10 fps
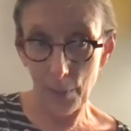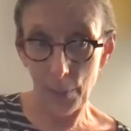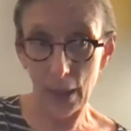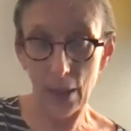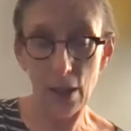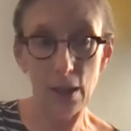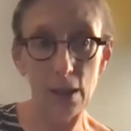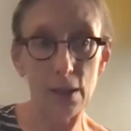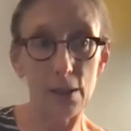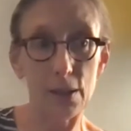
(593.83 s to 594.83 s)

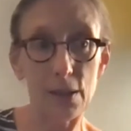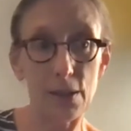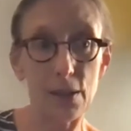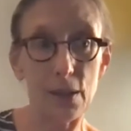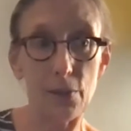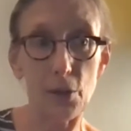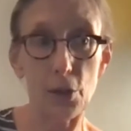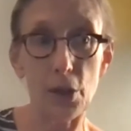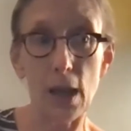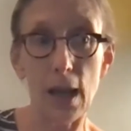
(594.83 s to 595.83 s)
Because if you're
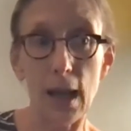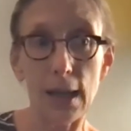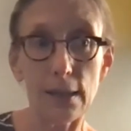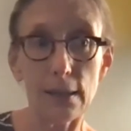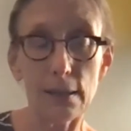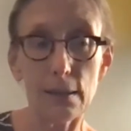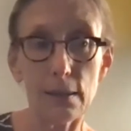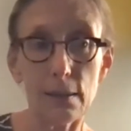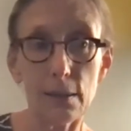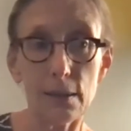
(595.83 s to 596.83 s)
not
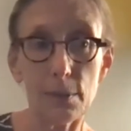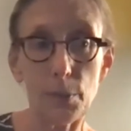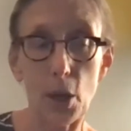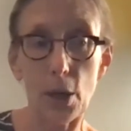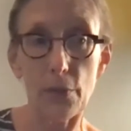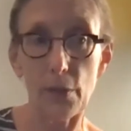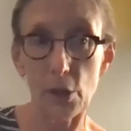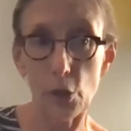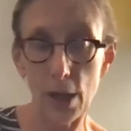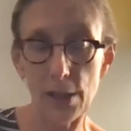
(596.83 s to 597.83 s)
part of the
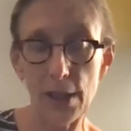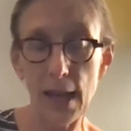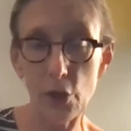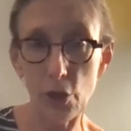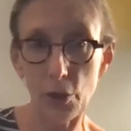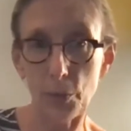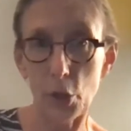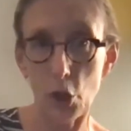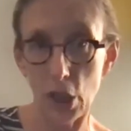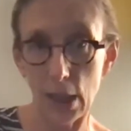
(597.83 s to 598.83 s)
transactional
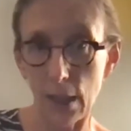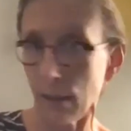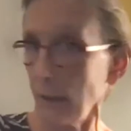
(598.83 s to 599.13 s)
machine,